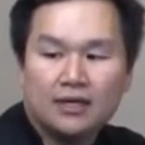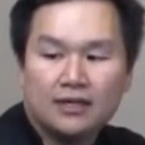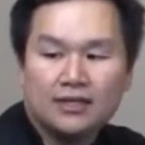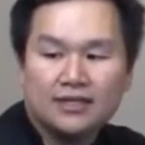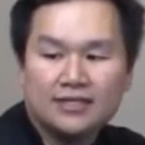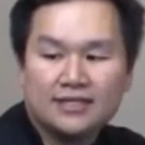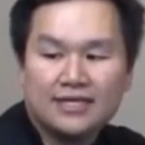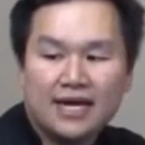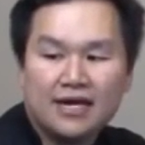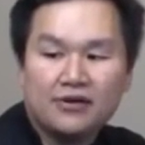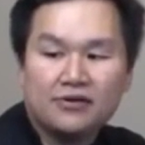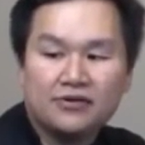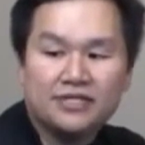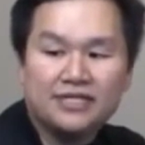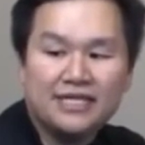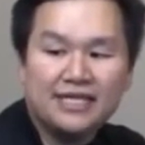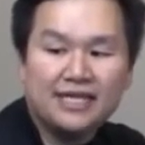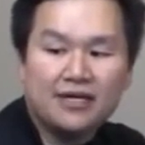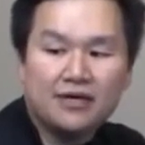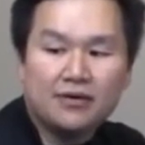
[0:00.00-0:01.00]
the scanner
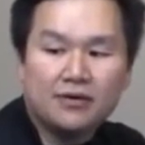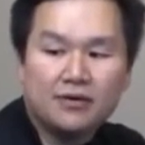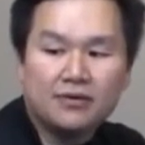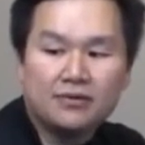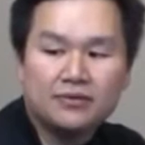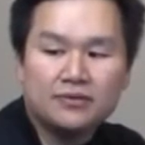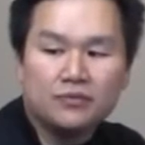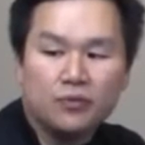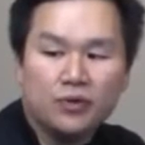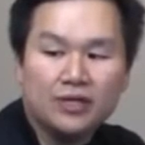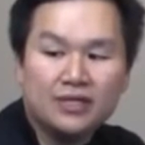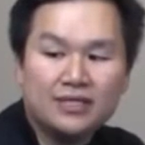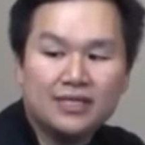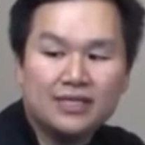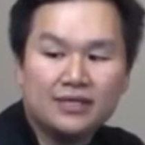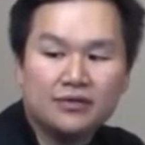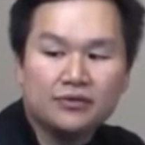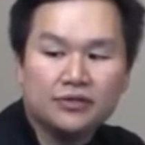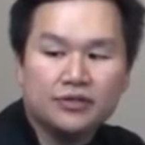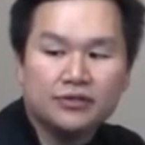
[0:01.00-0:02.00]
decodes
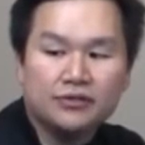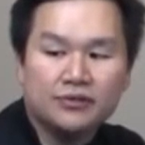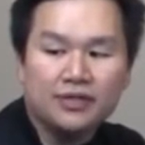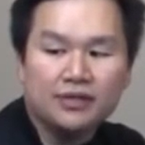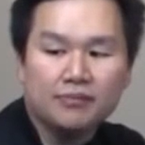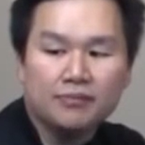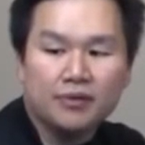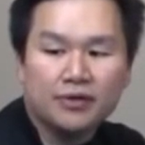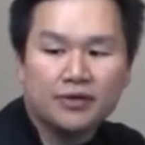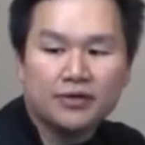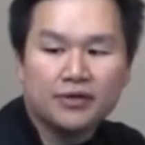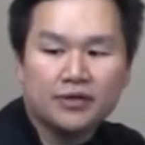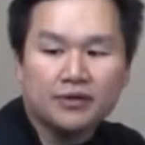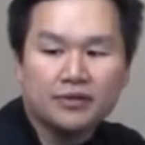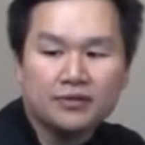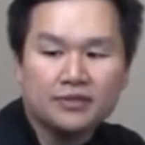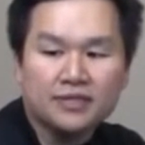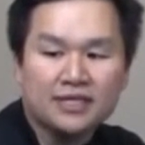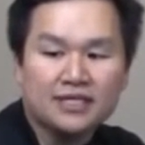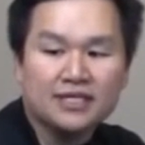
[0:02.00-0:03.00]
1D or 2D
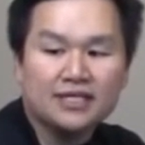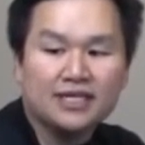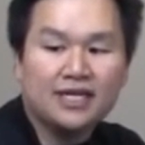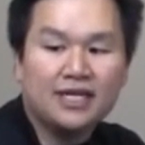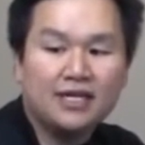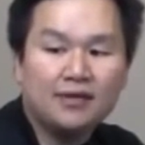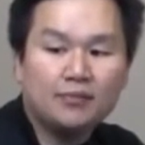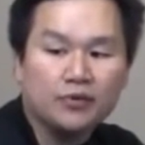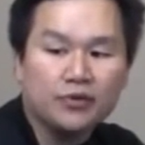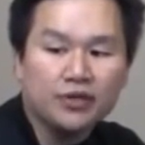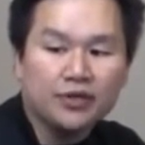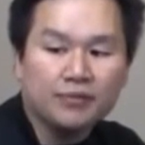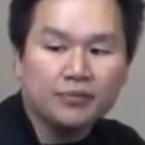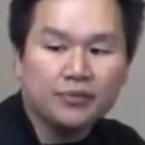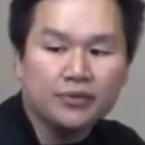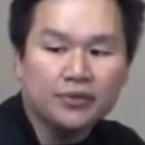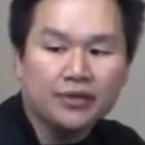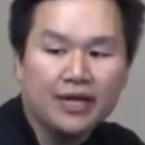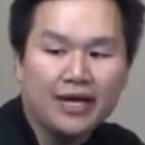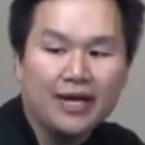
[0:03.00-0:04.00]
barcodes into keyboard
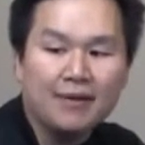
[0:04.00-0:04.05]
input